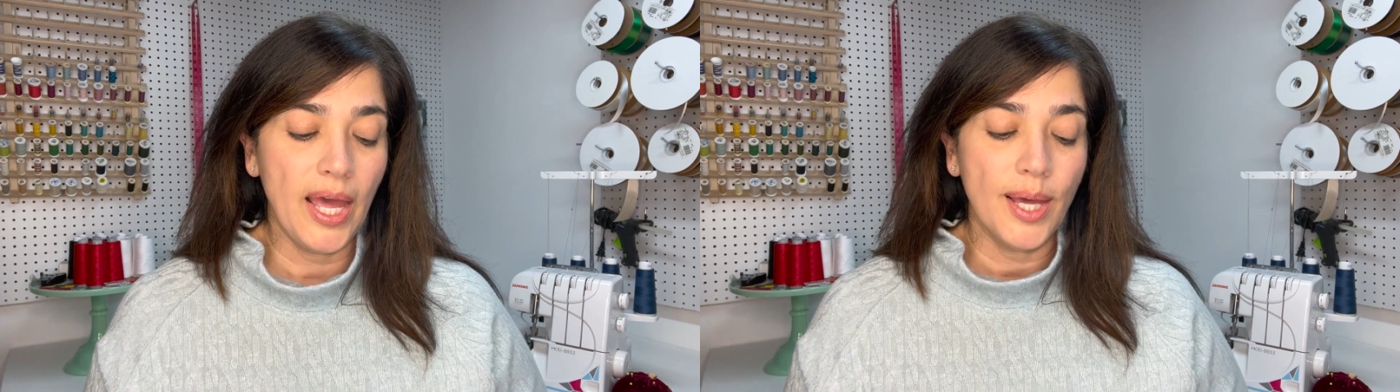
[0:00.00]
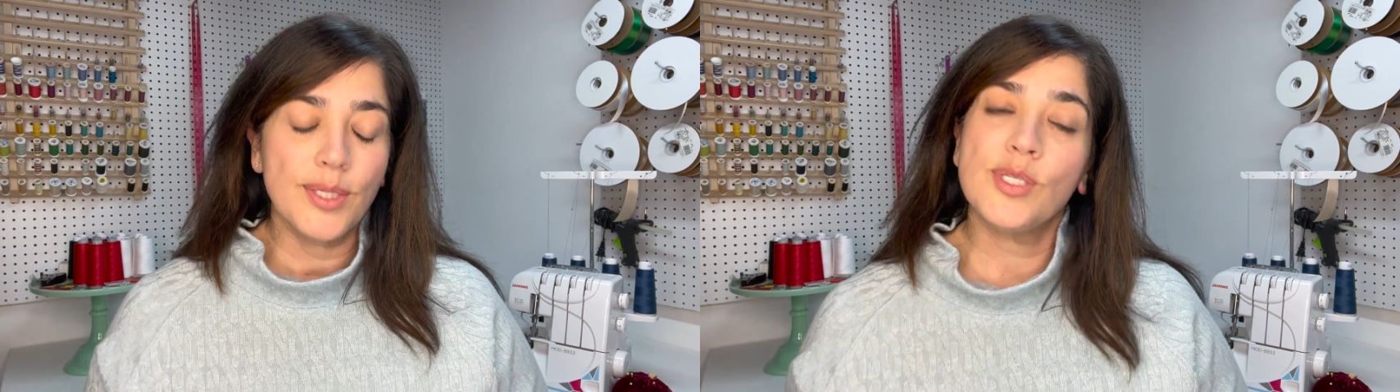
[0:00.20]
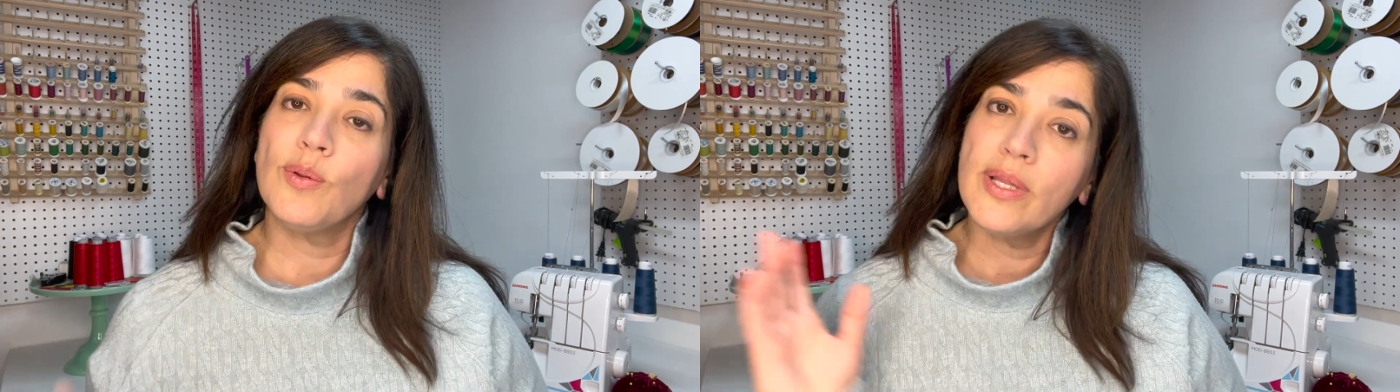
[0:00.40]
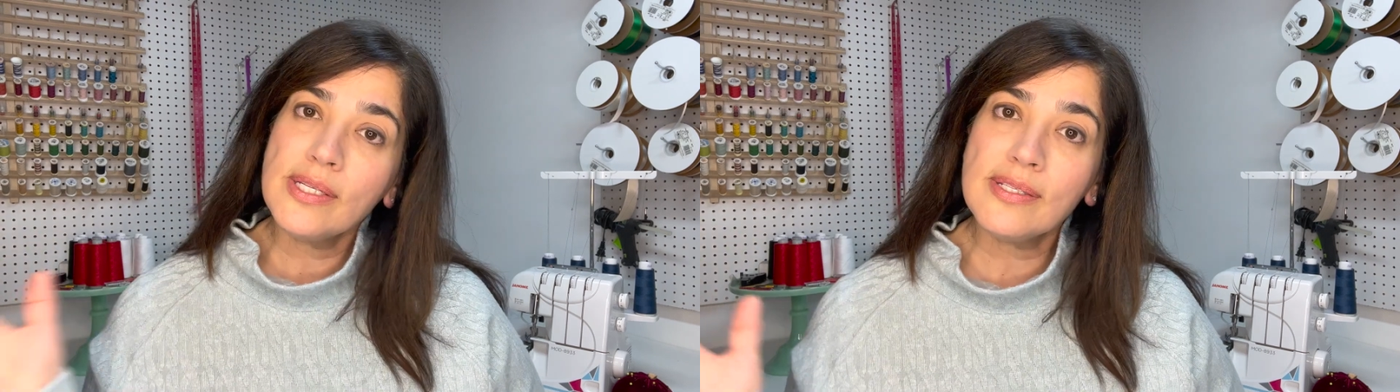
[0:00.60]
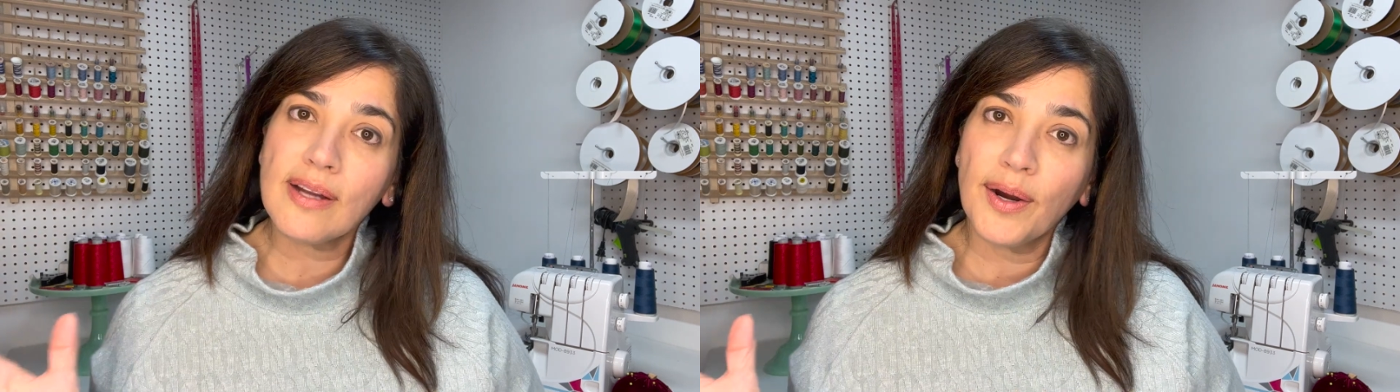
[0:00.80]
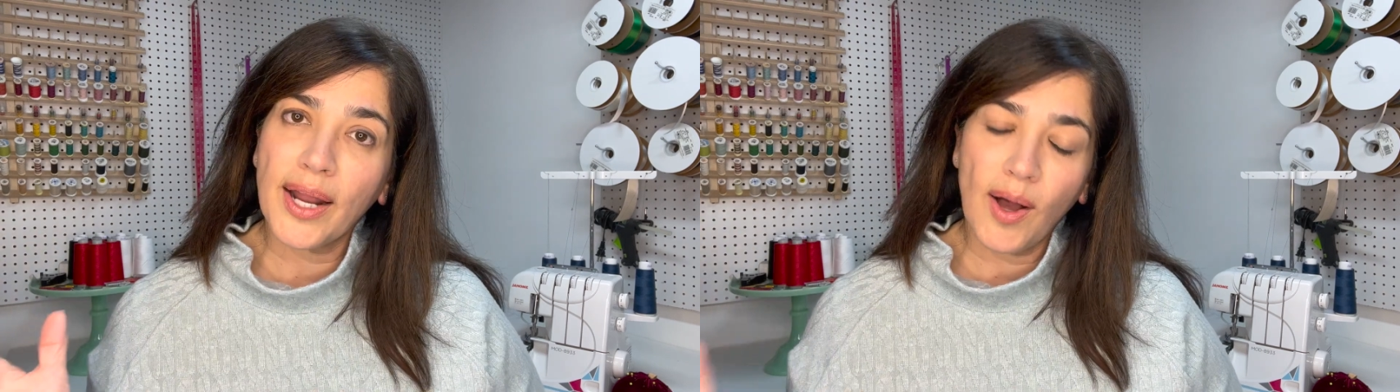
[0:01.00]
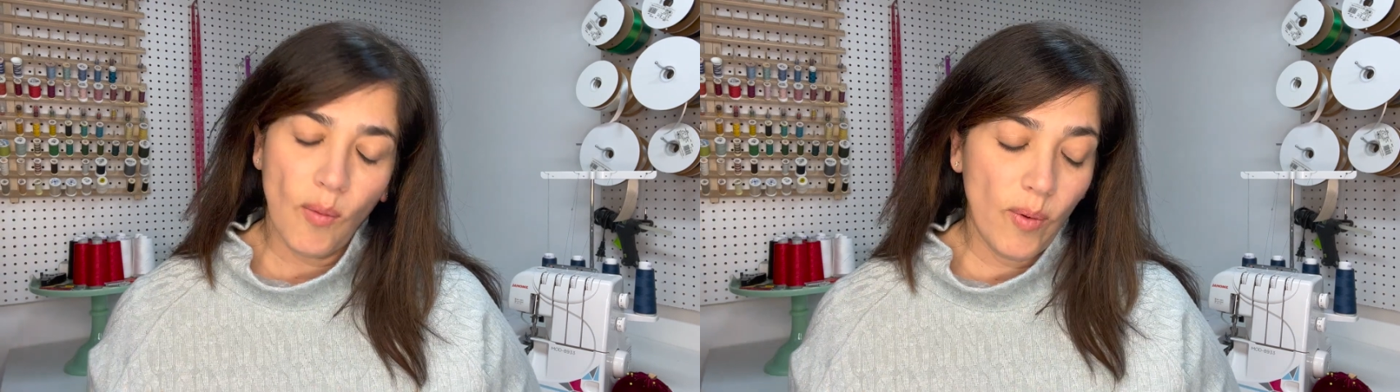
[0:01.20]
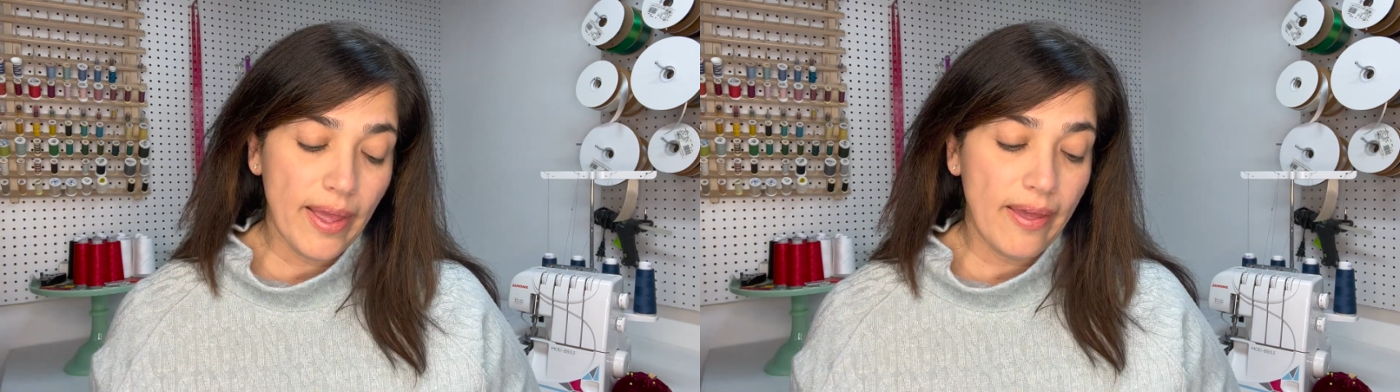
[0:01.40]
So let's start out
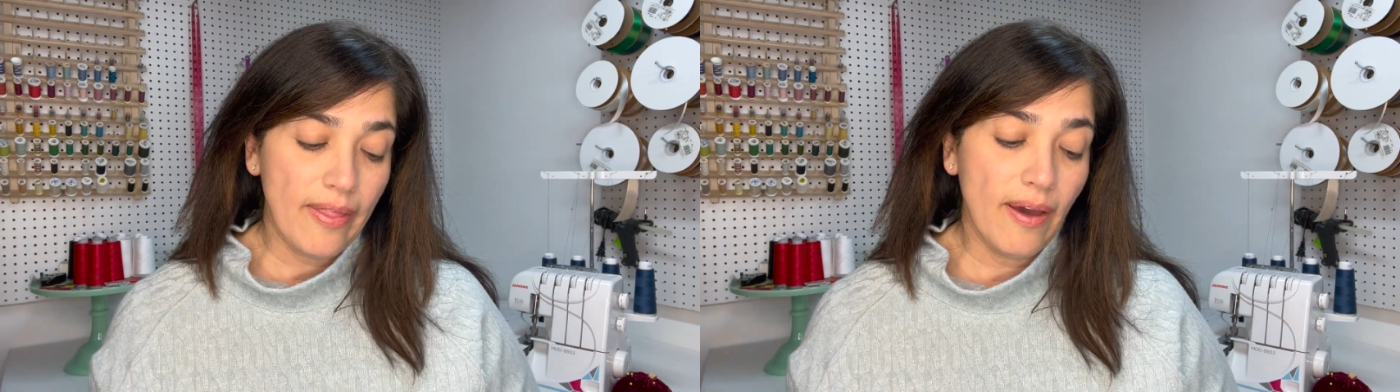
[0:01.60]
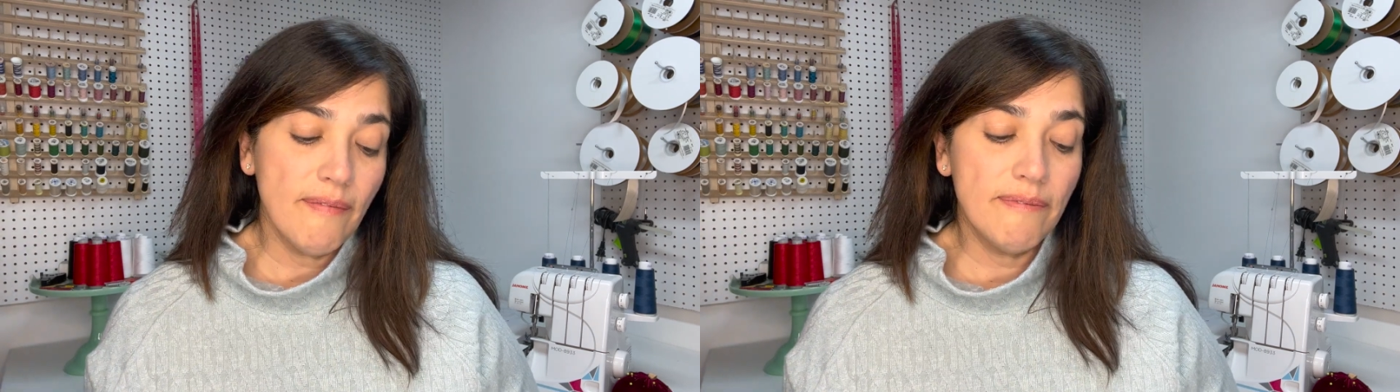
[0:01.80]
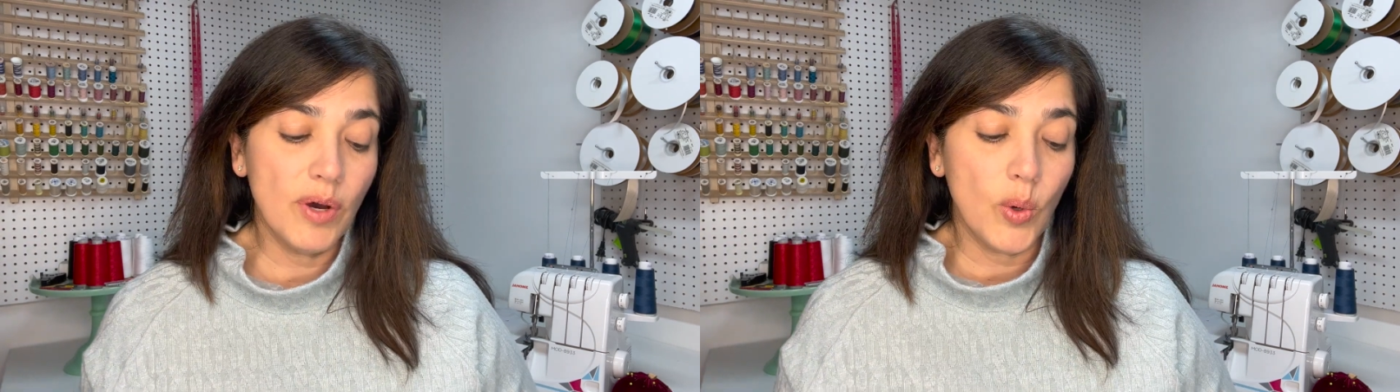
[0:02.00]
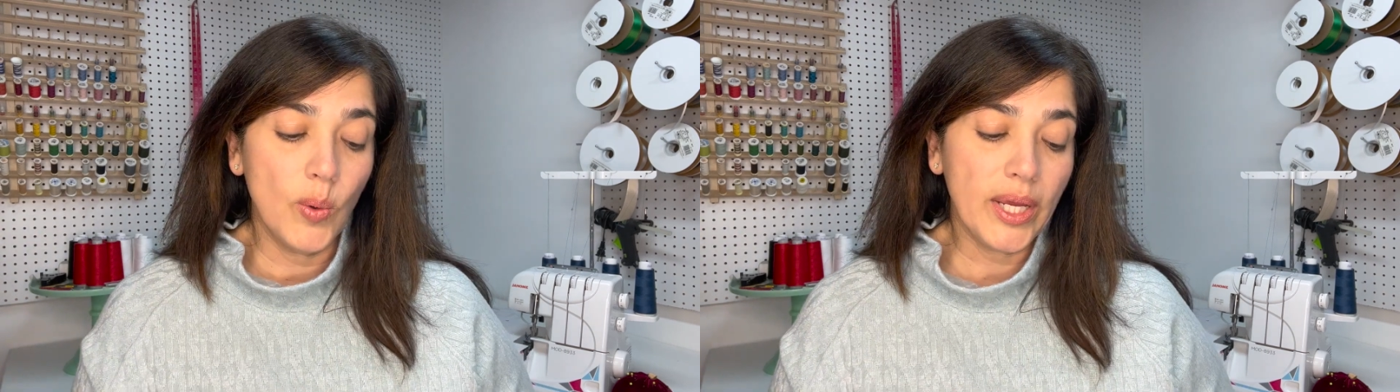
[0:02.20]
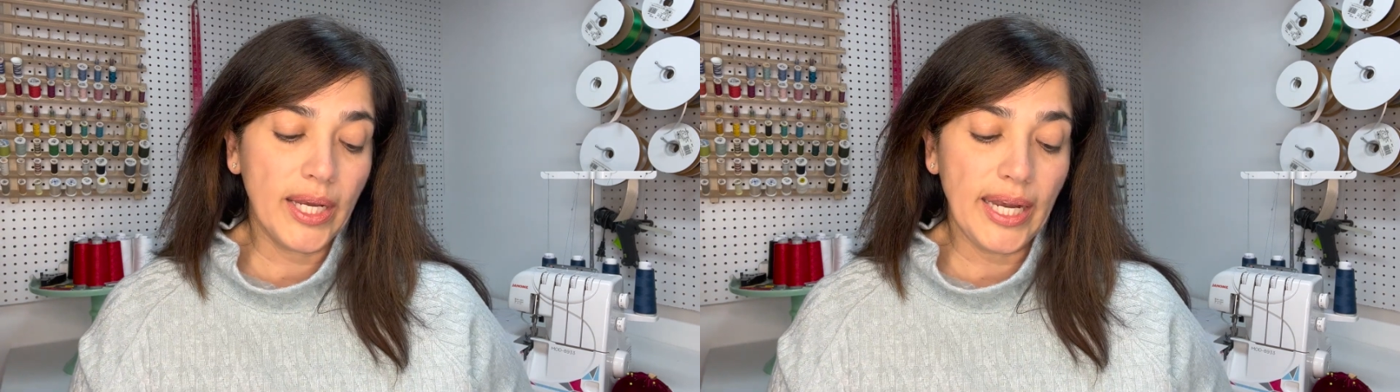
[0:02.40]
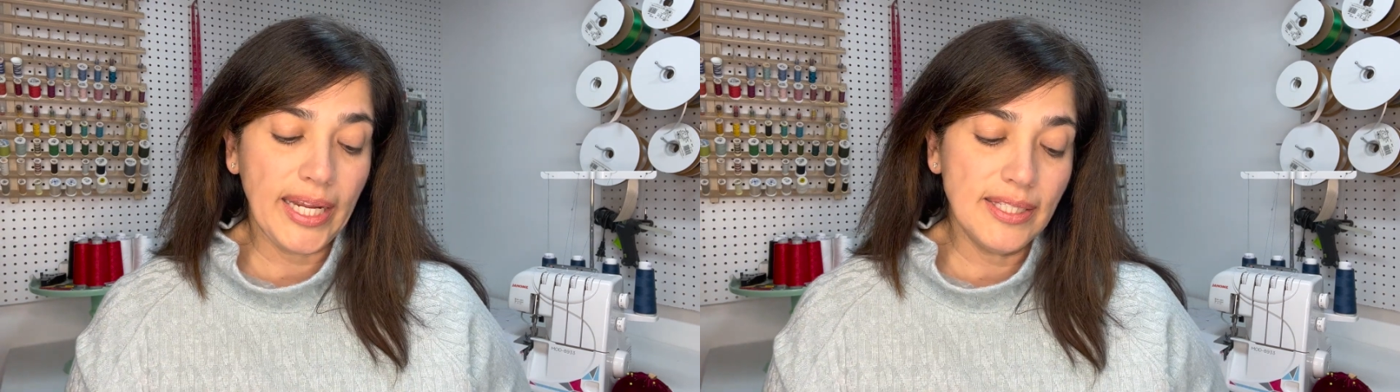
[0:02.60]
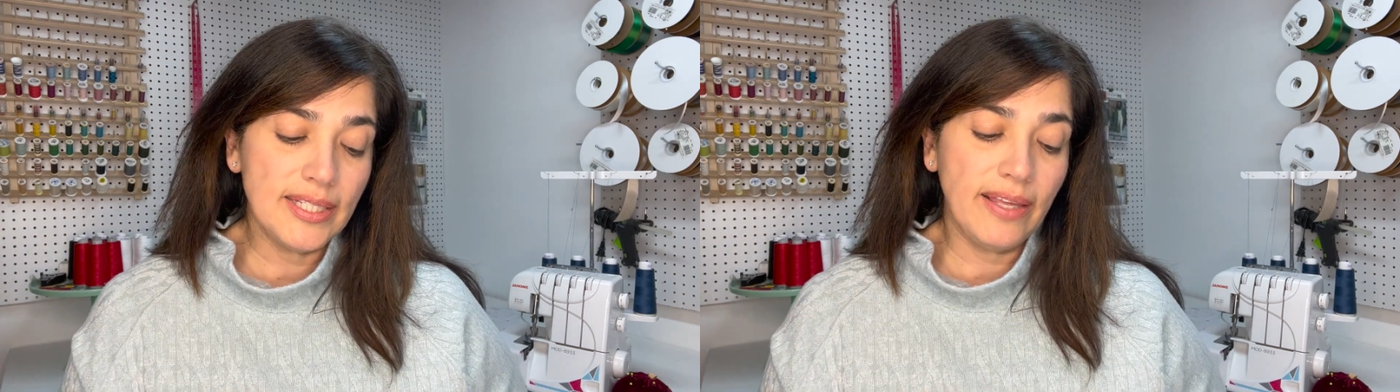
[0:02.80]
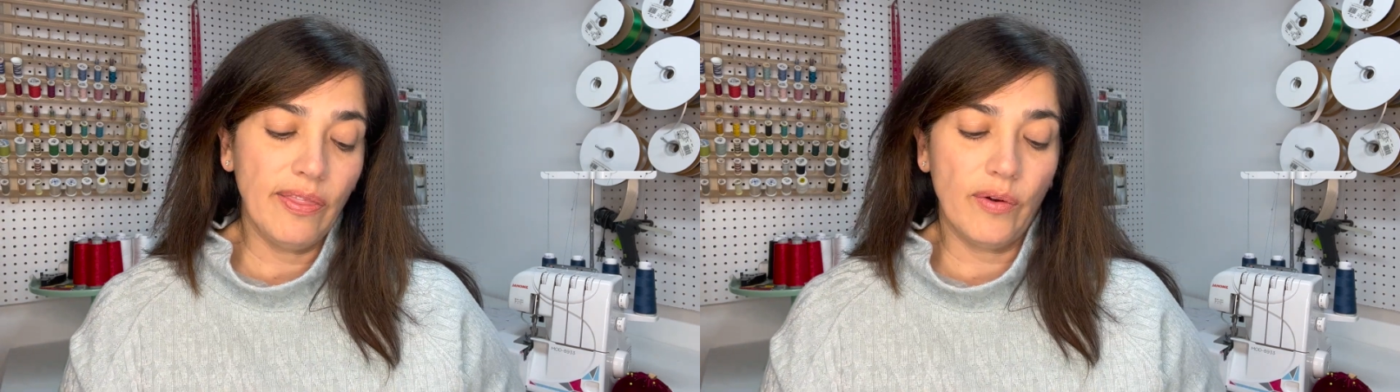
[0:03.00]
with Vogue
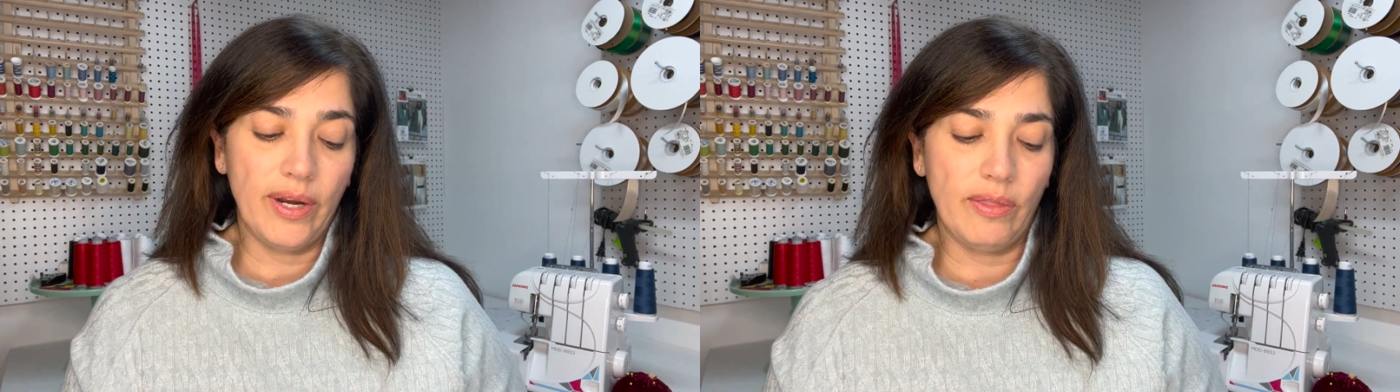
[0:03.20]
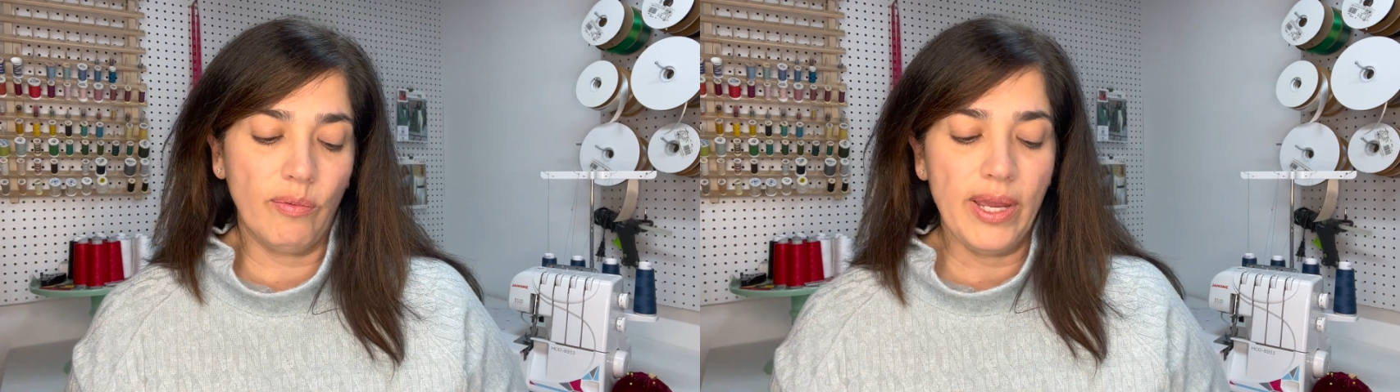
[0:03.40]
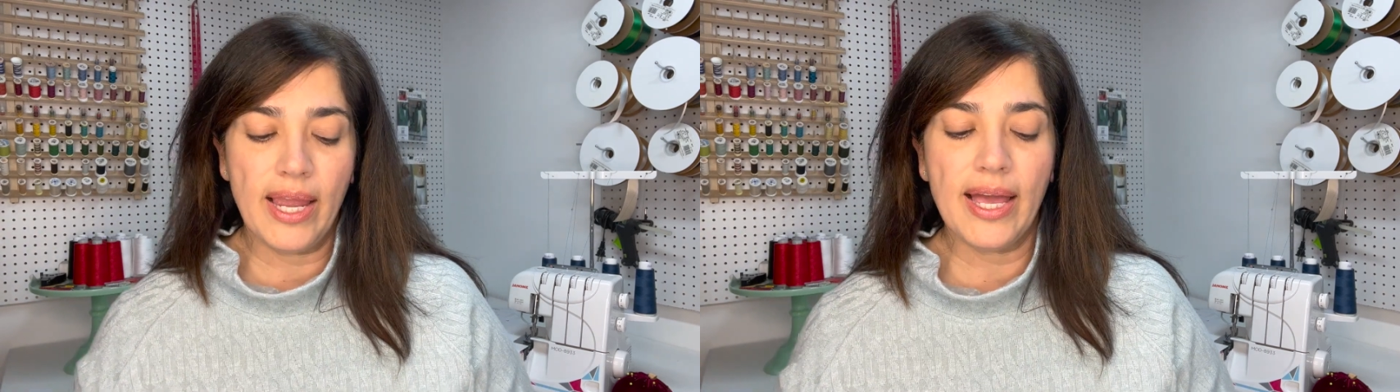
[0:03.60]
1933.